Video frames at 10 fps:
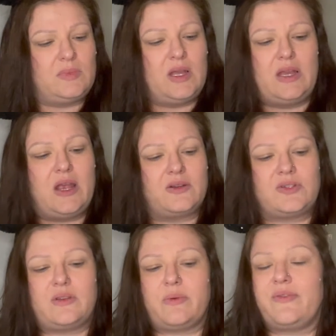adheres
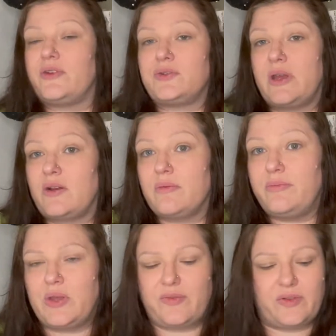to the refrigerator
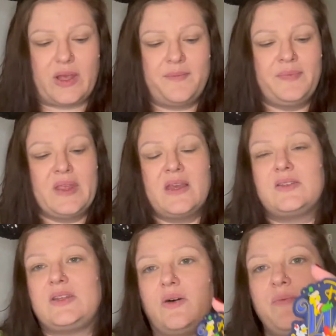beautifully.
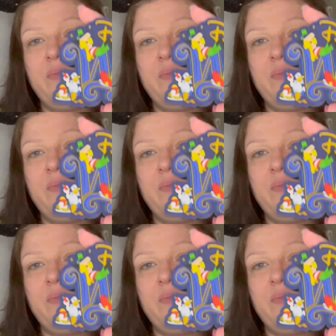So